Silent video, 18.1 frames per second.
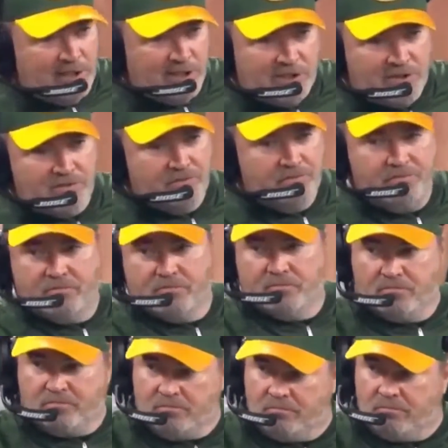and just
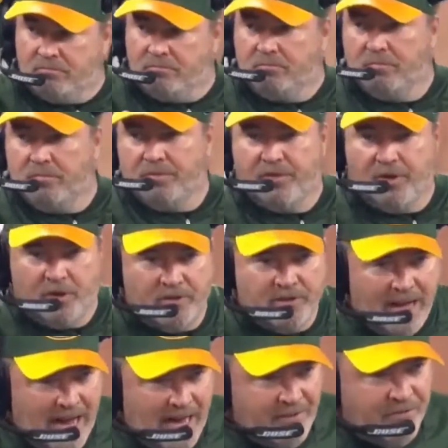throw
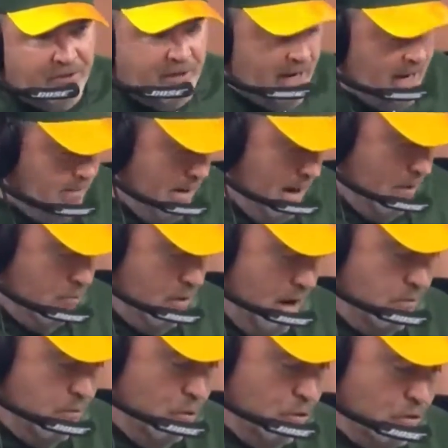gravel at my
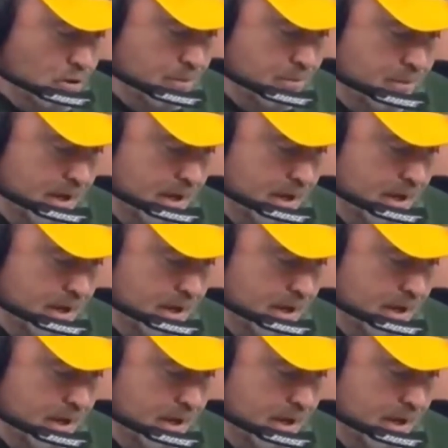grandparents in